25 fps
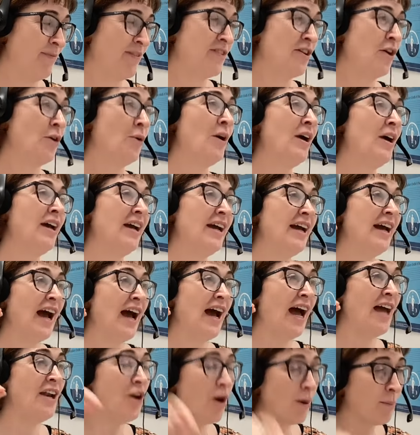So
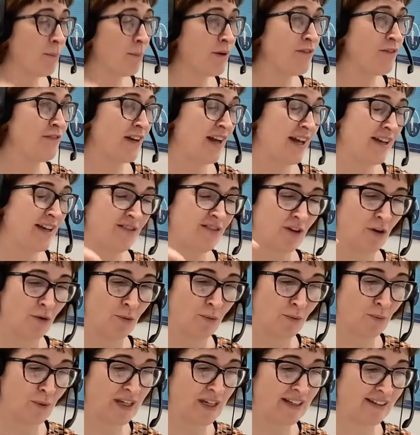a number of like so
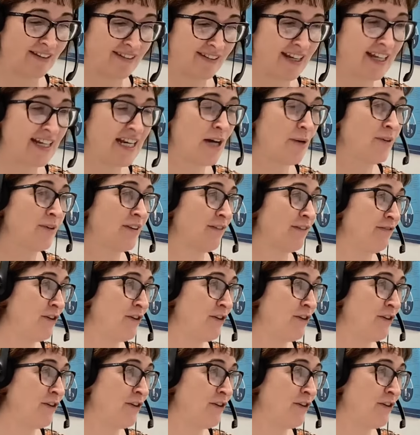we can see now with the